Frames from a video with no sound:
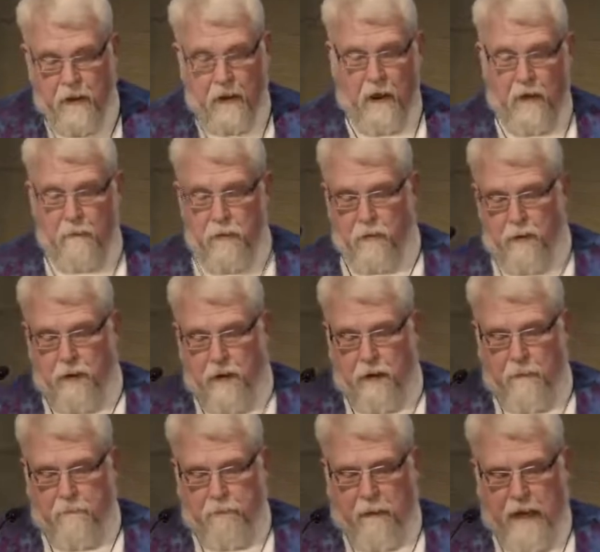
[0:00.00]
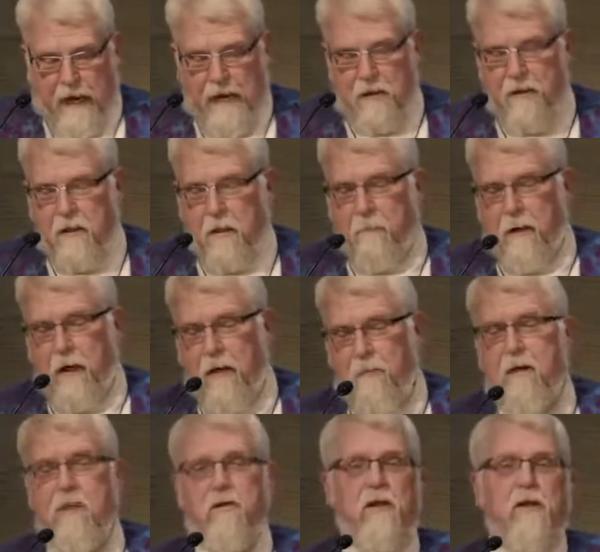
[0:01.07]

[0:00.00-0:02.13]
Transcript: It comes with a plastic baby